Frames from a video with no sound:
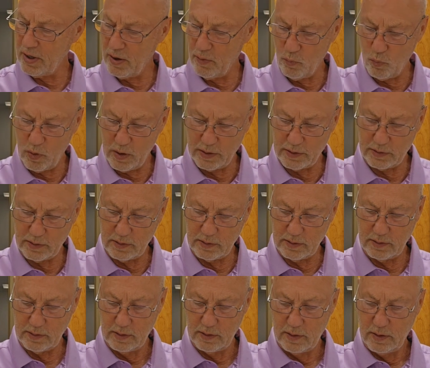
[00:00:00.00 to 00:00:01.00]
And what
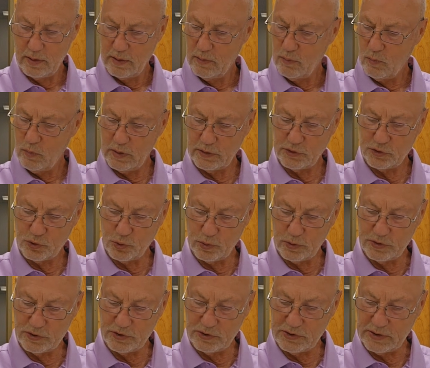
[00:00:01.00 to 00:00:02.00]

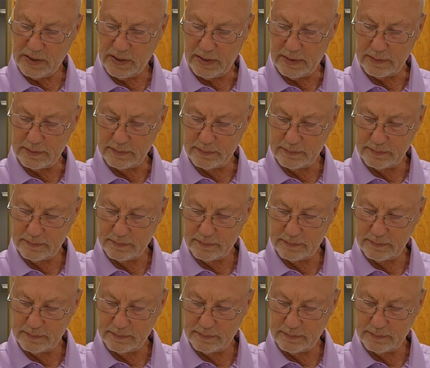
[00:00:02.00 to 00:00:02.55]
source is that?